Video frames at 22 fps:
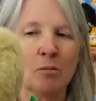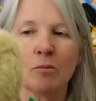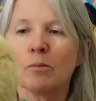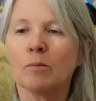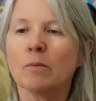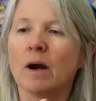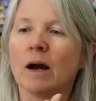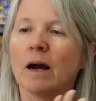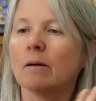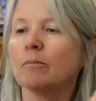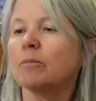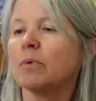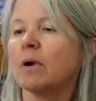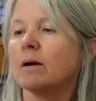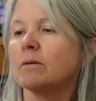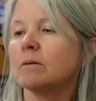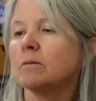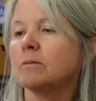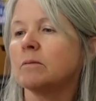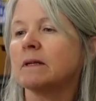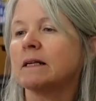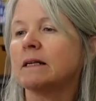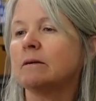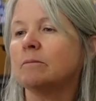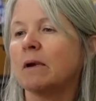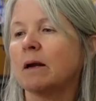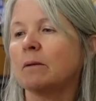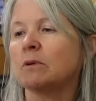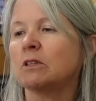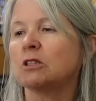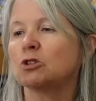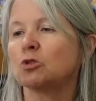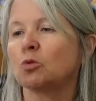Probably
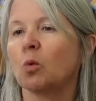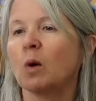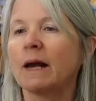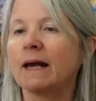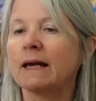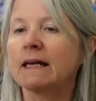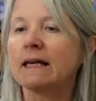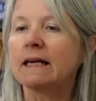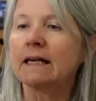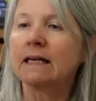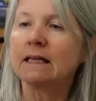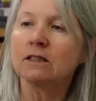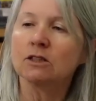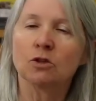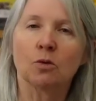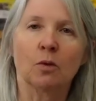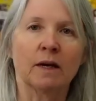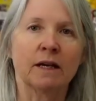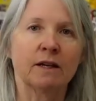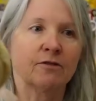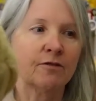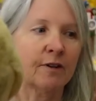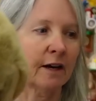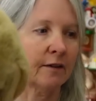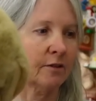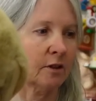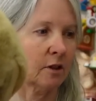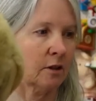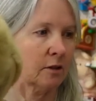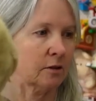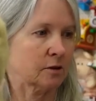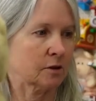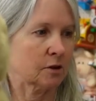maybe twenty, twenty-five
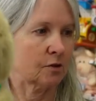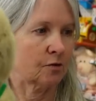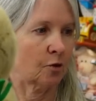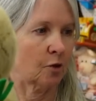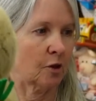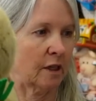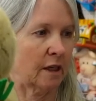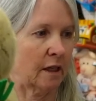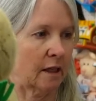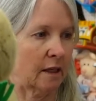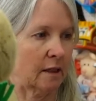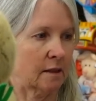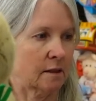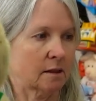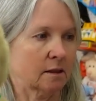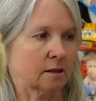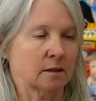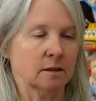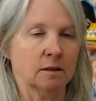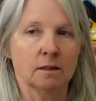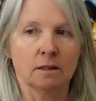dollars for it.